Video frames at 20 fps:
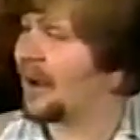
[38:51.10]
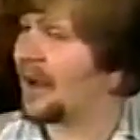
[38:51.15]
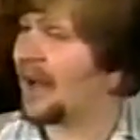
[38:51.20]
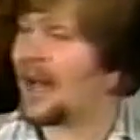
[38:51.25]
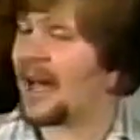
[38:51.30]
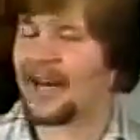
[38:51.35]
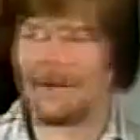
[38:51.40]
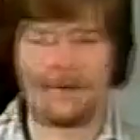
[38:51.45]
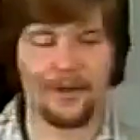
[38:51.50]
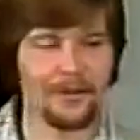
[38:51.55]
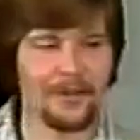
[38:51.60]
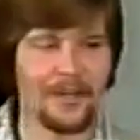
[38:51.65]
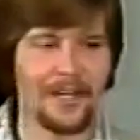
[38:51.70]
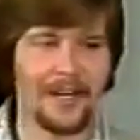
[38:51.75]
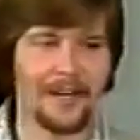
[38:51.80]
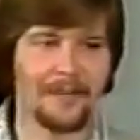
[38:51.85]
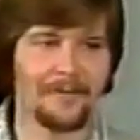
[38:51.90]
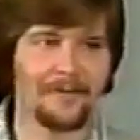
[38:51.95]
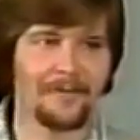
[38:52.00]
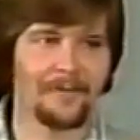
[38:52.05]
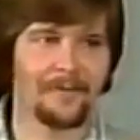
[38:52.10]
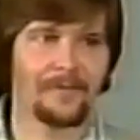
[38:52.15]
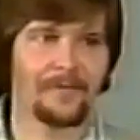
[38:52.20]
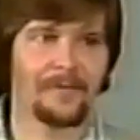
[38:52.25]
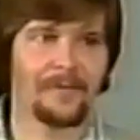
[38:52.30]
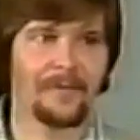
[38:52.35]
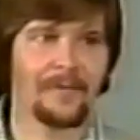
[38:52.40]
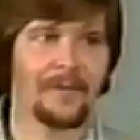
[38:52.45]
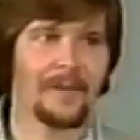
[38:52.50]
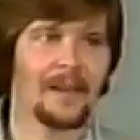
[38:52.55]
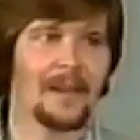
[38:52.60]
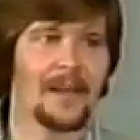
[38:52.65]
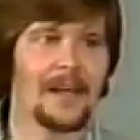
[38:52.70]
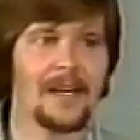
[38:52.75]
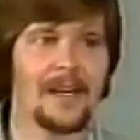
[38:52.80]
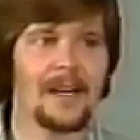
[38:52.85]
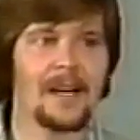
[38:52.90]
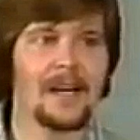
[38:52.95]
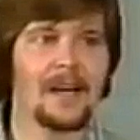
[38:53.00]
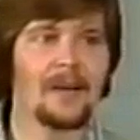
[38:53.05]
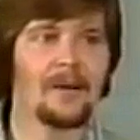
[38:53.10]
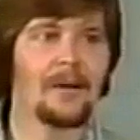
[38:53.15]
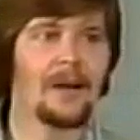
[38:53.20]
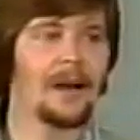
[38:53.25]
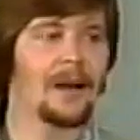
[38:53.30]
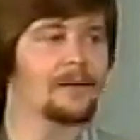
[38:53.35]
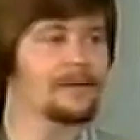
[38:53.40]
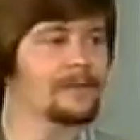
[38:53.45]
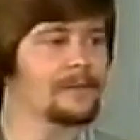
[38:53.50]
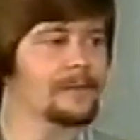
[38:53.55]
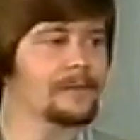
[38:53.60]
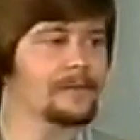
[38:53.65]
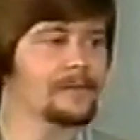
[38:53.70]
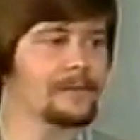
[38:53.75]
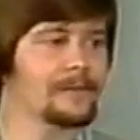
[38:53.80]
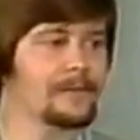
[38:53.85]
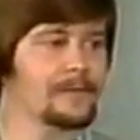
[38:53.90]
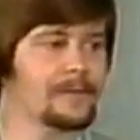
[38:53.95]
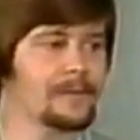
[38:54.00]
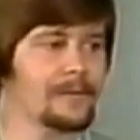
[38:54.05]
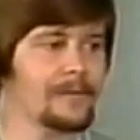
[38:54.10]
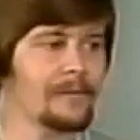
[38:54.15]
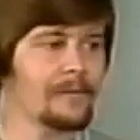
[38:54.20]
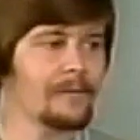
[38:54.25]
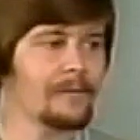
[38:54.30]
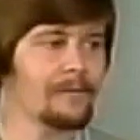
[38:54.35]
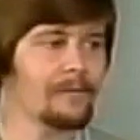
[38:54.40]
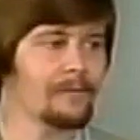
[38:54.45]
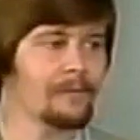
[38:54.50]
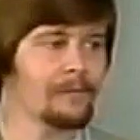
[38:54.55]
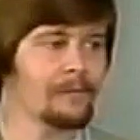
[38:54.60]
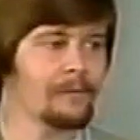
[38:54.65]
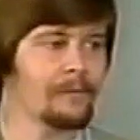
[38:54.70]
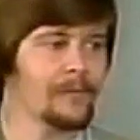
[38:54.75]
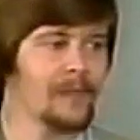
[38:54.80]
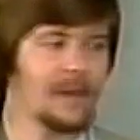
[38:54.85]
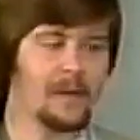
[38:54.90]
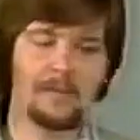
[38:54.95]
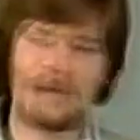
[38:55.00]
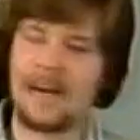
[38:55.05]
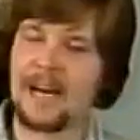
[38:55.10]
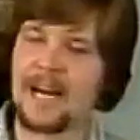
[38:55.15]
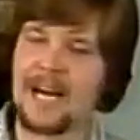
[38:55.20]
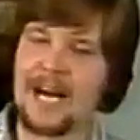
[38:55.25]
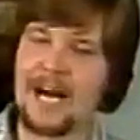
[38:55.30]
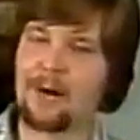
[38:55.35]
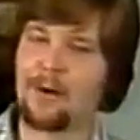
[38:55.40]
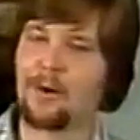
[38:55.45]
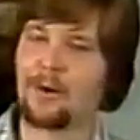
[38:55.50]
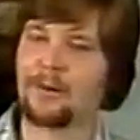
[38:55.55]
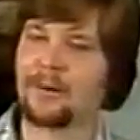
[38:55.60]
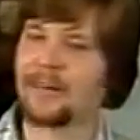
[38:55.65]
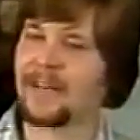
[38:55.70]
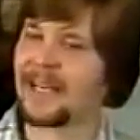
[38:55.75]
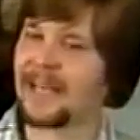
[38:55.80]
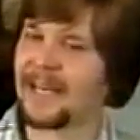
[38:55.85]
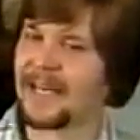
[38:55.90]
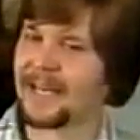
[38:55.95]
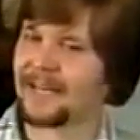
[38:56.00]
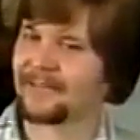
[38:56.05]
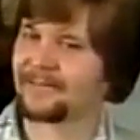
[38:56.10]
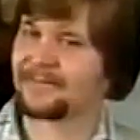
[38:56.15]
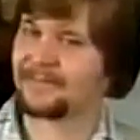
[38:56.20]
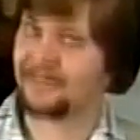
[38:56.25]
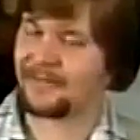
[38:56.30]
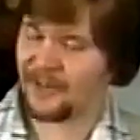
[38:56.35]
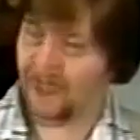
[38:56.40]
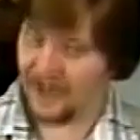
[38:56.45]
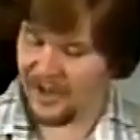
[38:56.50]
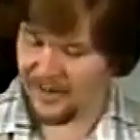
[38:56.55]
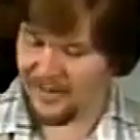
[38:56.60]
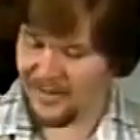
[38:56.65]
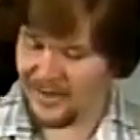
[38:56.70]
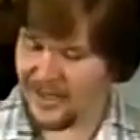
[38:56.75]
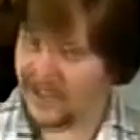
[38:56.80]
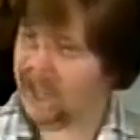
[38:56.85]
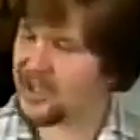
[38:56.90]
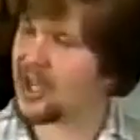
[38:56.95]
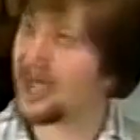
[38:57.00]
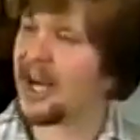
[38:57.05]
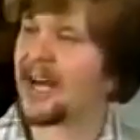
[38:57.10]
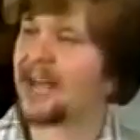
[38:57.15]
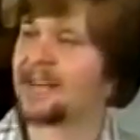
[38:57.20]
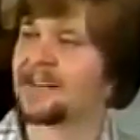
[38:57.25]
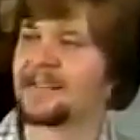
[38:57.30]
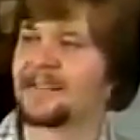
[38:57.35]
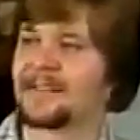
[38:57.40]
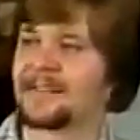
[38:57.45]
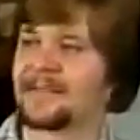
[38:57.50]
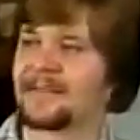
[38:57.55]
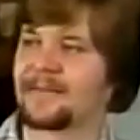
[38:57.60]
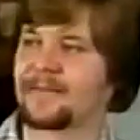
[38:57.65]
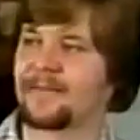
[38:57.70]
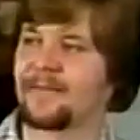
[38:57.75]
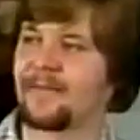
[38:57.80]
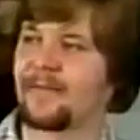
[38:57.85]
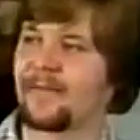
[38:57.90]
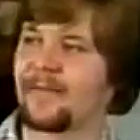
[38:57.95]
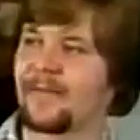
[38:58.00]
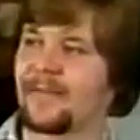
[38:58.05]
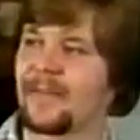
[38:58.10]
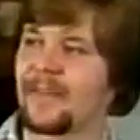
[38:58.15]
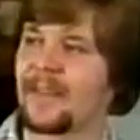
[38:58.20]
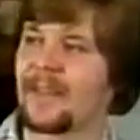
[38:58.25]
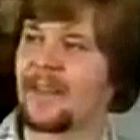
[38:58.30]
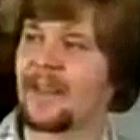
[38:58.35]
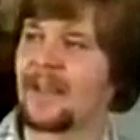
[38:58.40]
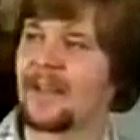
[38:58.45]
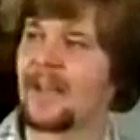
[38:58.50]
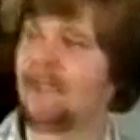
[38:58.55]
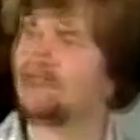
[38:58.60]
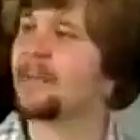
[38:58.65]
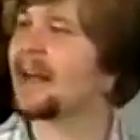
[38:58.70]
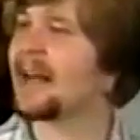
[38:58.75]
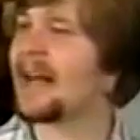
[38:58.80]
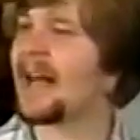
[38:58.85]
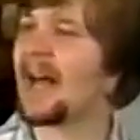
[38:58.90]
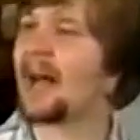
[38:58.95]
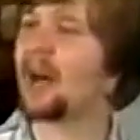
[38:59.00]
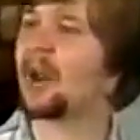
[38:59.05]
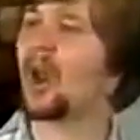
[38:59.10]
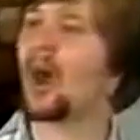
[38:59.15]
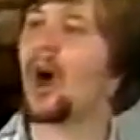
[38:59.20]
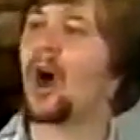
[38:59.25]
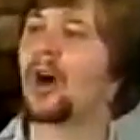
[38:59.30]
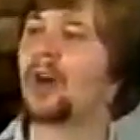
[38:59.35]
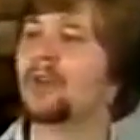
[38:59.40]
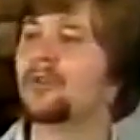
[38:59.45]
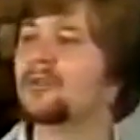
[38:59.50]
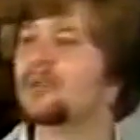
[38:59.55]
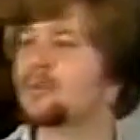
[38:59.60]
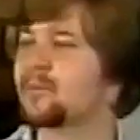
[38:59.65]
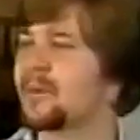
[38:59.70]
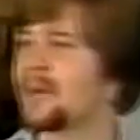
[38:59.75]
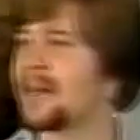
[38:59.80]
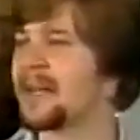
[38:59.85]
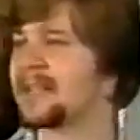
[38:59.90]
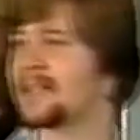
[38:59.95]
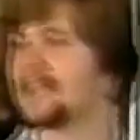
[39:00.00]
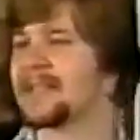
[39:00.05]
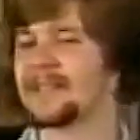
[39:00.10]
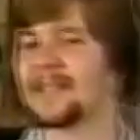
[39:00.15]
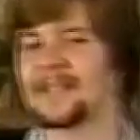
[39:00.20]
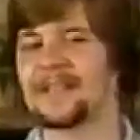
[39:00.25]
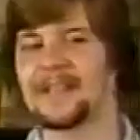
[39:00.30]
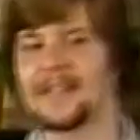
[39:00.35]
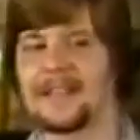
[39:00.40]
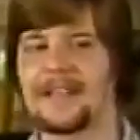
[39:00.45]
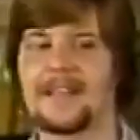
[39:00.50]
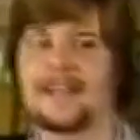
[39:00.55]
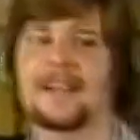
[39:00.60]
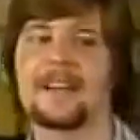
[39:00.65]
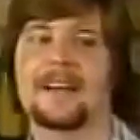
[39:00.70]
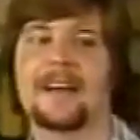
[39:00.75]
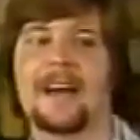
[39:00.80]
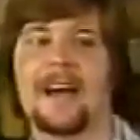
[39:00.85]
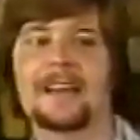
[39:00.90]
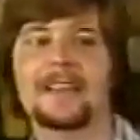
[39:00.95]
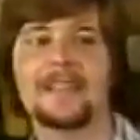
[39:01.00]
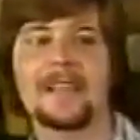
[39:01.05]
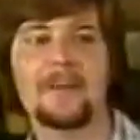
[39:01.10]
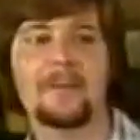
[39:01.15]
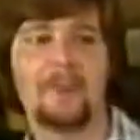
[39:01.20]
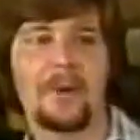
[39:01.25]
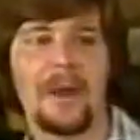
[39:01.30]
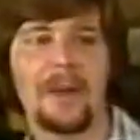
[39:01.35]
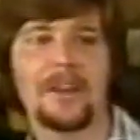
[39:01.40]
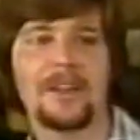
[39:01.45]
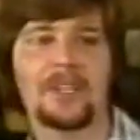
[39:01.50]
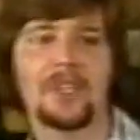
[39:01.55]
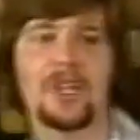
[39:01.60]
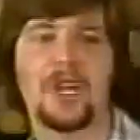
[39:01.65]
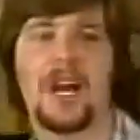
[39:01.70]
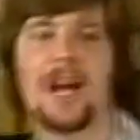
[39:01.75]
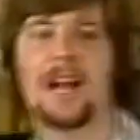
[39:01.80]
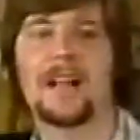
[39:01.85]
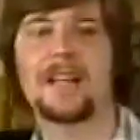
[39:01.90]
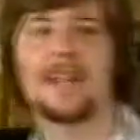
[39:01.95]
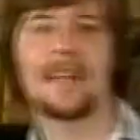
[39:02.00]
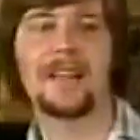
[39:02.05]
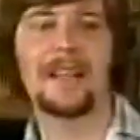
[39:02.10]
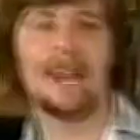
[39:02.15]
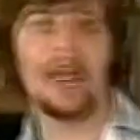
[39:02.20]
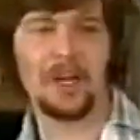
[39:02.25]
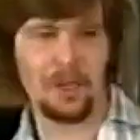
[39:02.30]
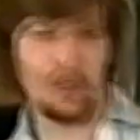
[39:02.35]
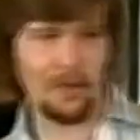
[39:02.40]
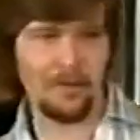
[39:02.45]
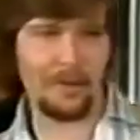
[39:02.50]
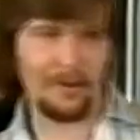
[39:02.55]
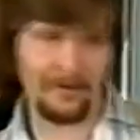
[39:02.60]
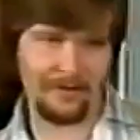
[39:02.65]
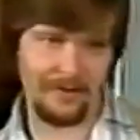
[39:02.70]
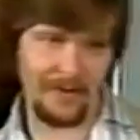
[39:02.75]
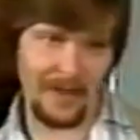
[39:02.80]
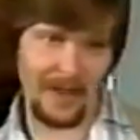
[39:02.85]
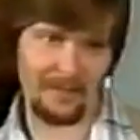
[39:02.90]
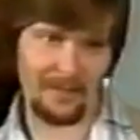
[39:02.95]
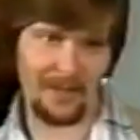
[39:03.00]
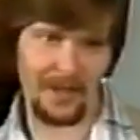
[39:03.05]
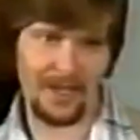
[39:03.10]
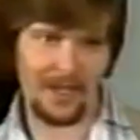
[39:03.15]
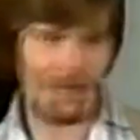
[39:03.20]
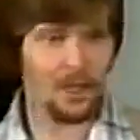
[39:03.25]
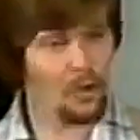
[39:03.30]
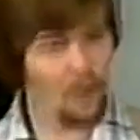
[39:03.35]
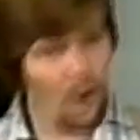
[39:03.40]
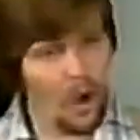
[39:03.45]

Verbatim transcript: Hallelujah. Well, doesn't matter how old you get, you're going to be a child. Doesn't matter how long you spent as a dependent child in that human family, you